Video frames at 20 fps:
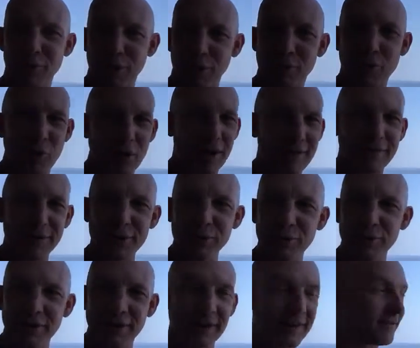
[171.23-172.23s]
work wherever
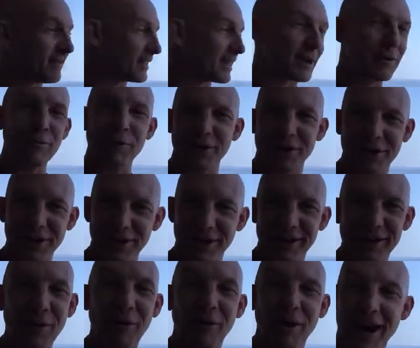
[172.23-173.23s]
you live, they work here
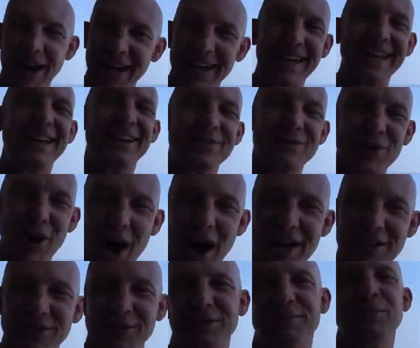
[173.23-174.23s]
in Hawaii. It's
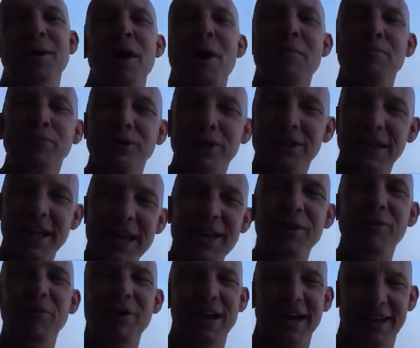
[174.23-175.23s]
awesome. Play
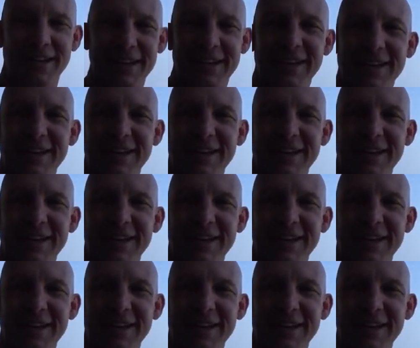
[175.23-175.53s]
to win.